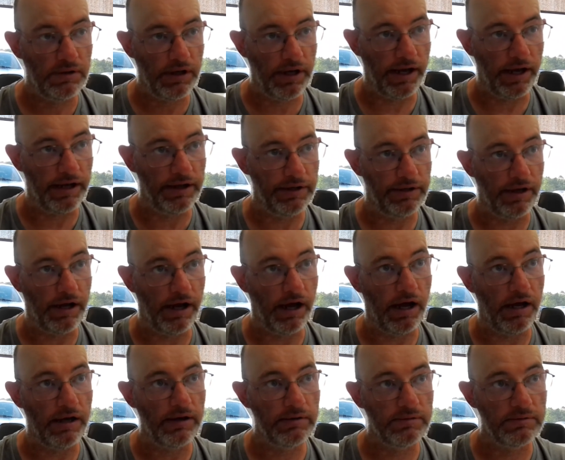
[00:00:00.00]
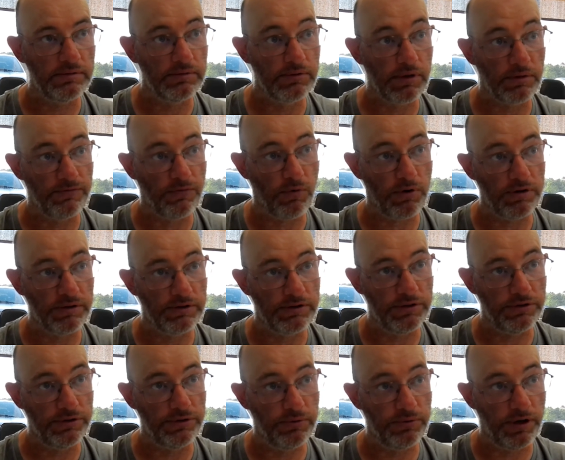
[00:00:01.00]
and looking forward
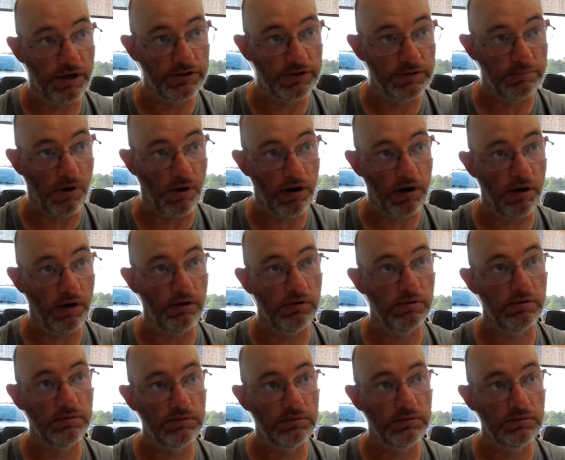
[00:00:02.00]
to tomorrow.